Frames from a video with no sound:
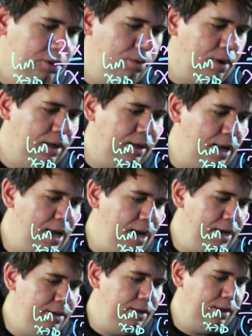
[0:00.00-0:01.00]
to a
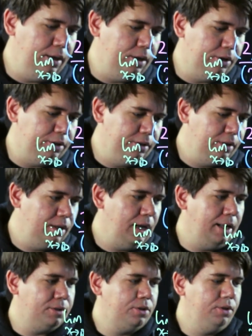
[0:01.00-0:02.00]
line here
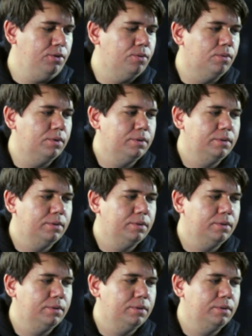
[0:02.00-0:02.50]
at 2.